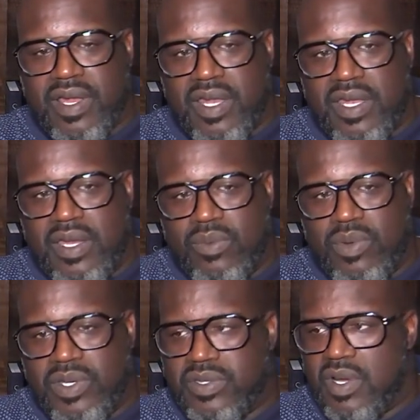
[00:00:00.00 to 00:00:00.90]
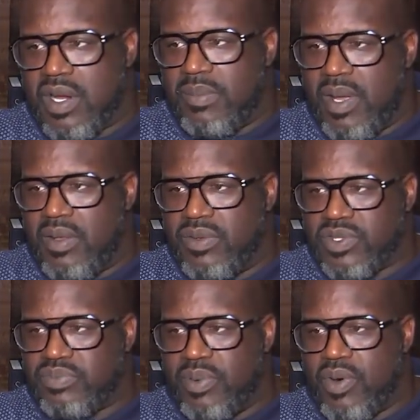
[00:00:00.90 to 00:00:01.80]
And then when you talk about the
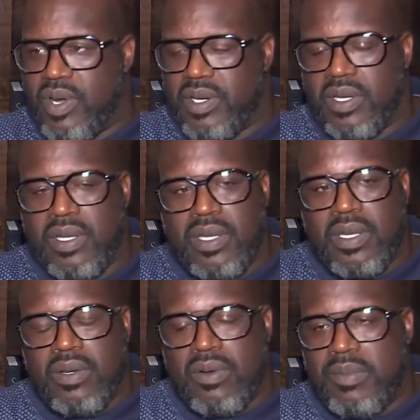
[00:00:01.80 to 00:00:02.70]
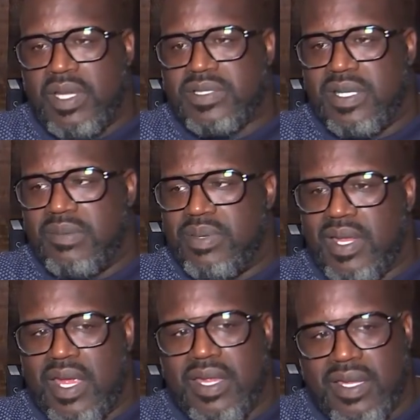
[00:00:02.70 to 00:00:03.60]
sport, what makes the
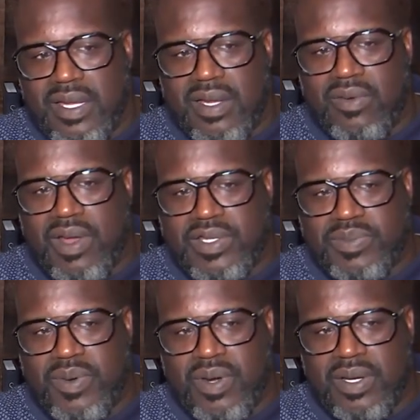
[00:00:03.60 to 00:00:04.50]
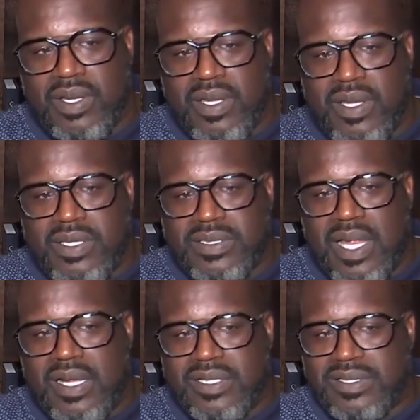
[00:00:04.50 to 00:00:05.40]
NBA a great sport, it's
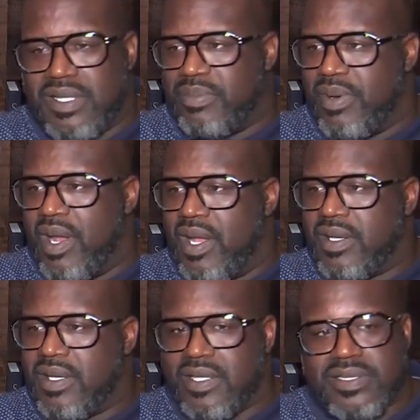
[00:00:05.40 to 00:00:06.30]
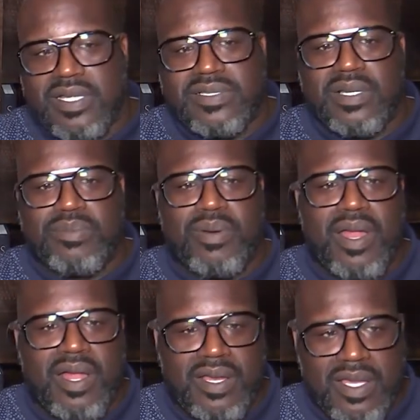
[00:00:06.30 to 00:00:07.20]
not because of LeBron. It's because of LeBron.